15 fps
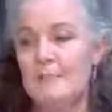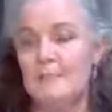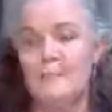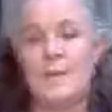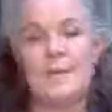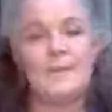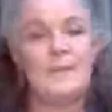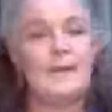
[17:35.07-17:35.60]

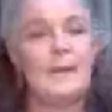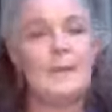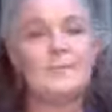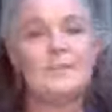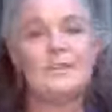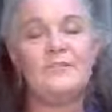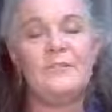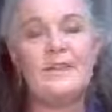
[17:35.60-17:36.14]
maybe a
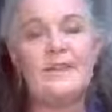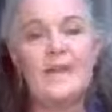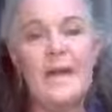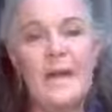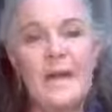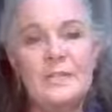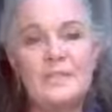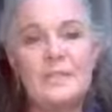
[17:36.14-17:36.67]
couple of other
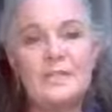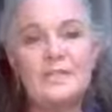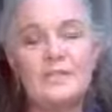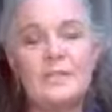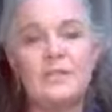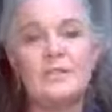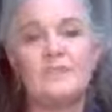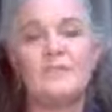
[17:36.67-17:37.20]
calming
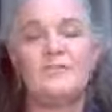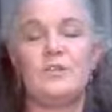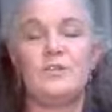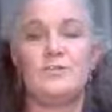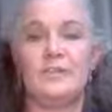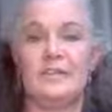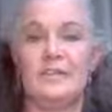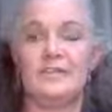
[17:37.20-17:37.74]
stones if you're
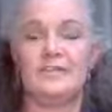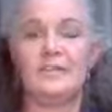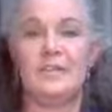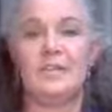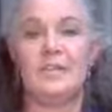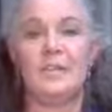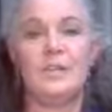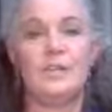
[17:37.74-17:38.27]
really
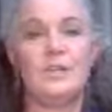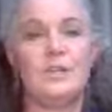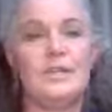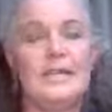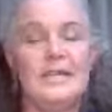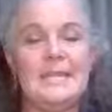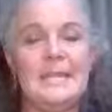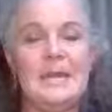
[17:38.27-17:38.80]
feeling like you
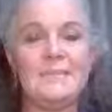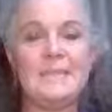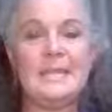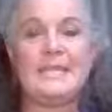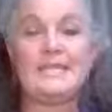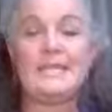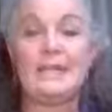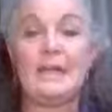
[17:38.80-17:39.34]
need that
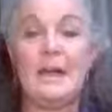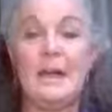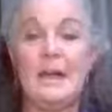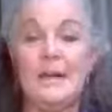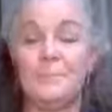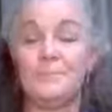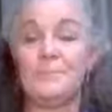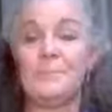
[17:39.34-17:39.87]
peace and
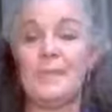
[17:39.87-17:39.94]
calm.